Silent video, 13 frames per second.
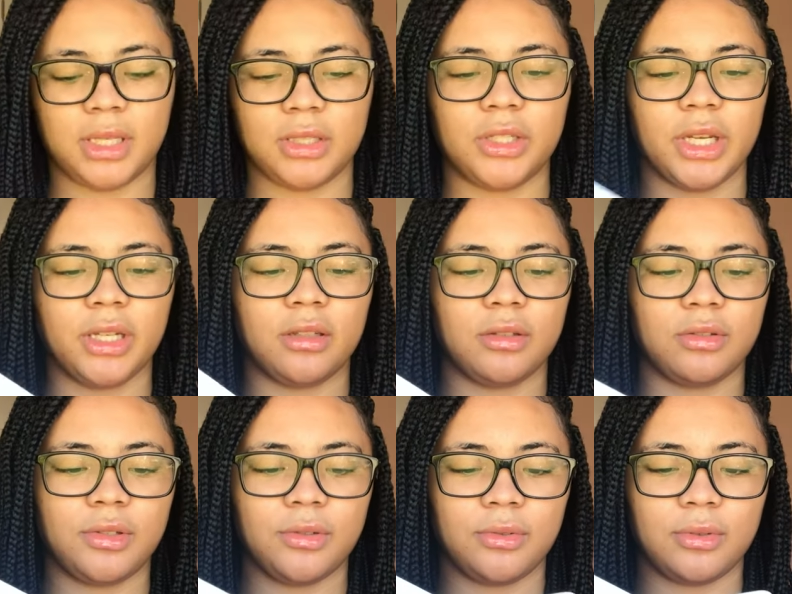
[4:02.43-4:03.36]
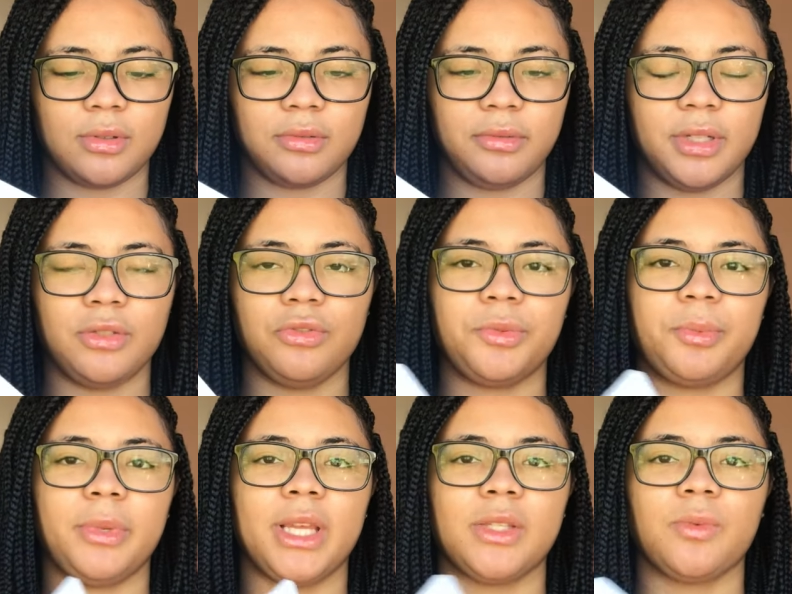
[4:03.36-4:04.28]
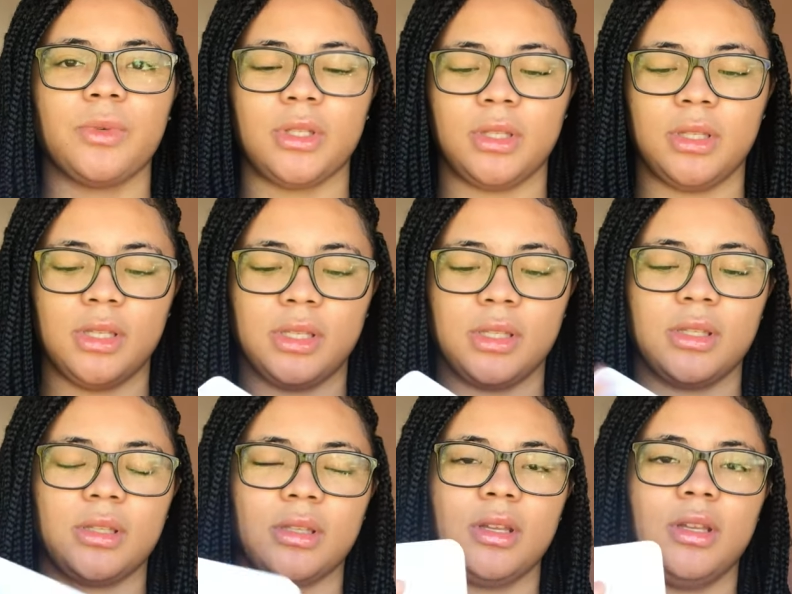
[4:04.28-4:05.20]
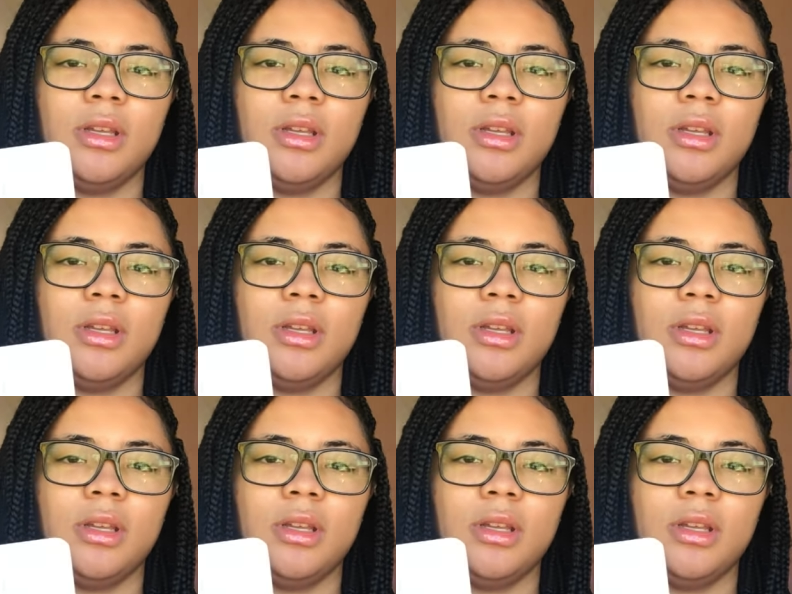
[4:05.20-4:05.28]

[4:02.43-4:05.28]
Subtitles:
injector tool. That's what this is.